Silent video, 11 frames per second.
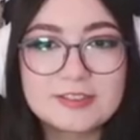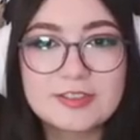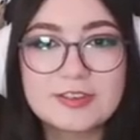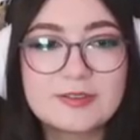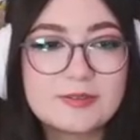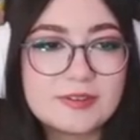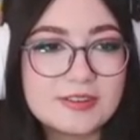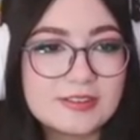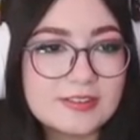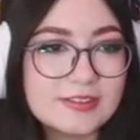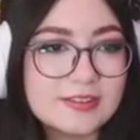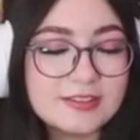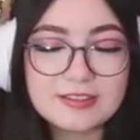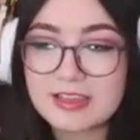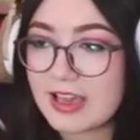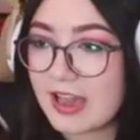so
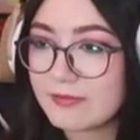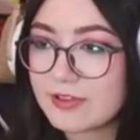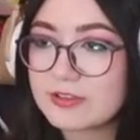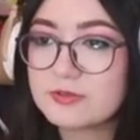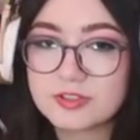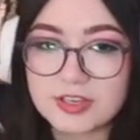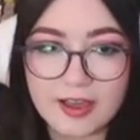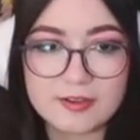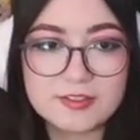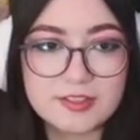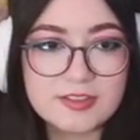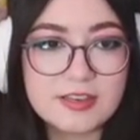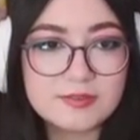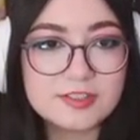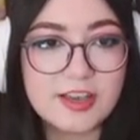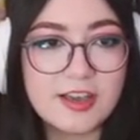they have like those tiles on the
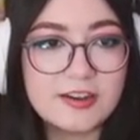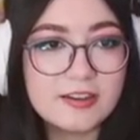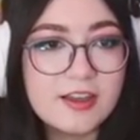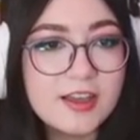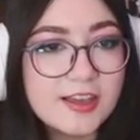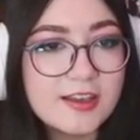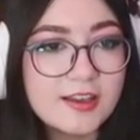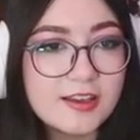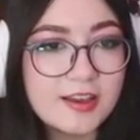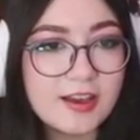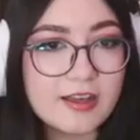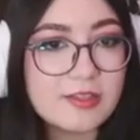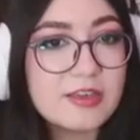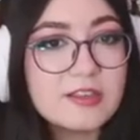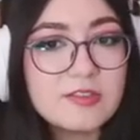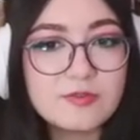outside. I
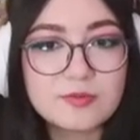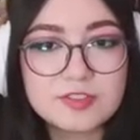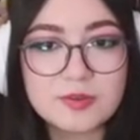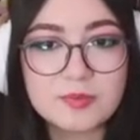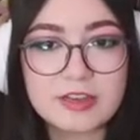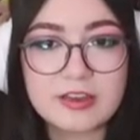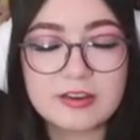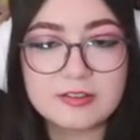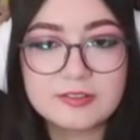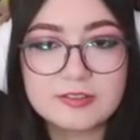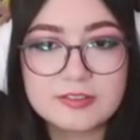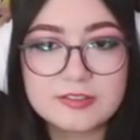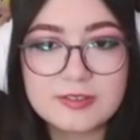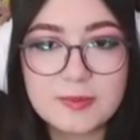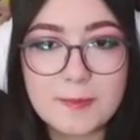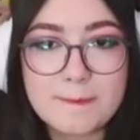think they're from somebody
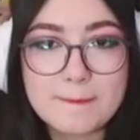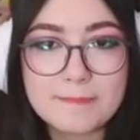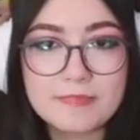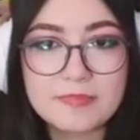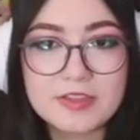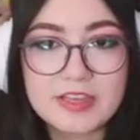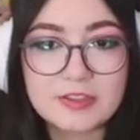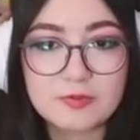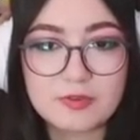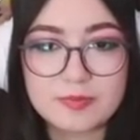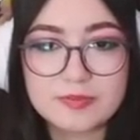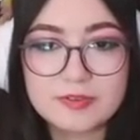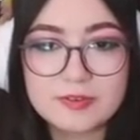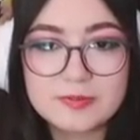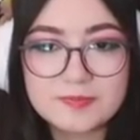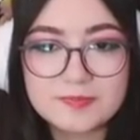else. Get the
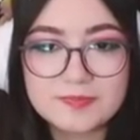ripple.